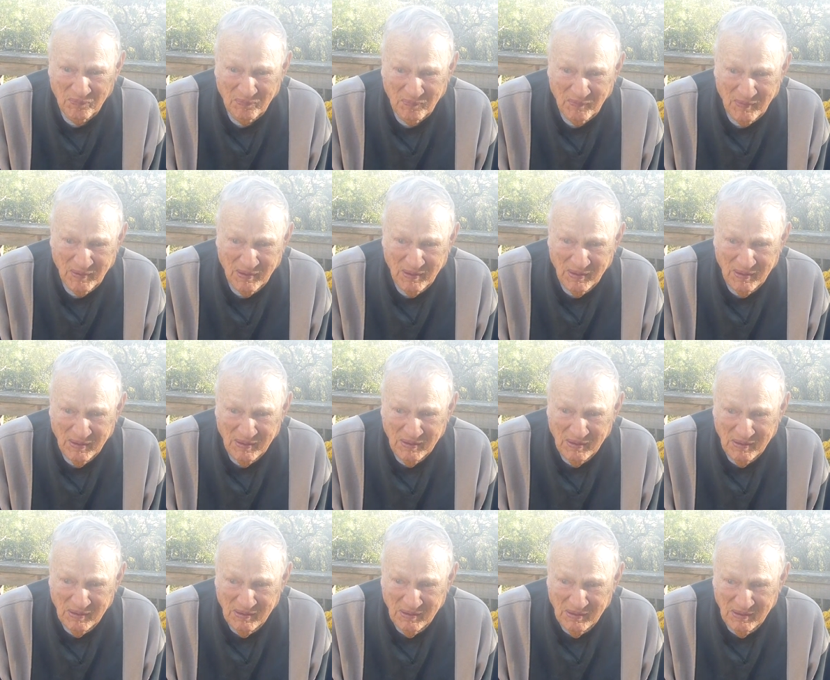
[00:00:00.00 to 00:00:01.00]

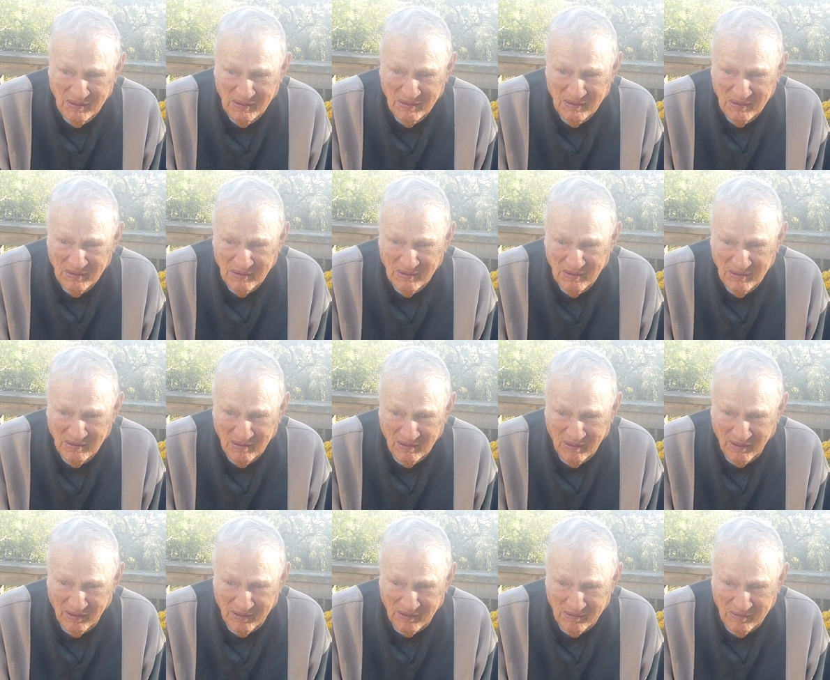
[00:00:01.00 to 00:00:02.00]

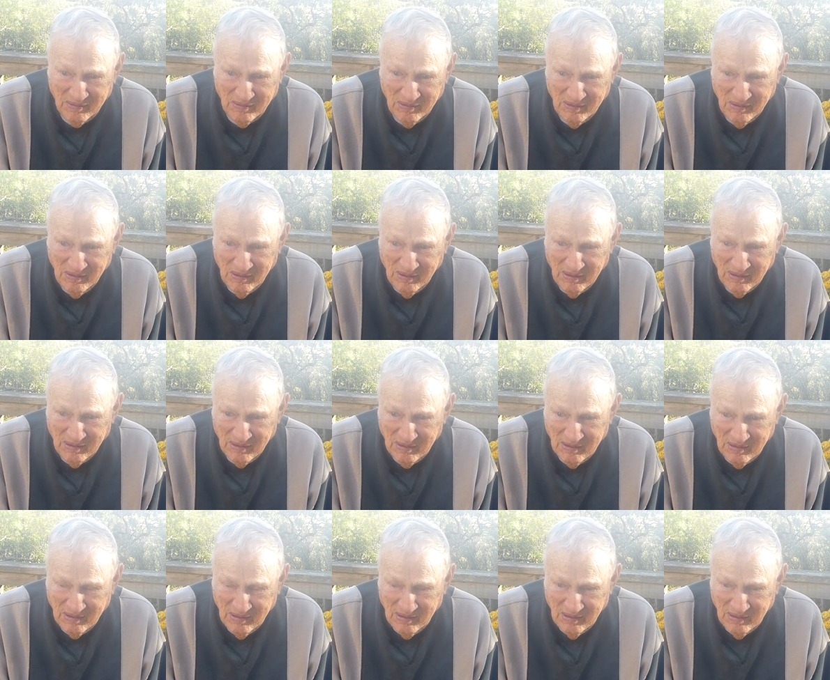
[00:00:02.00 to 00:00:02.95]
Nothing is said.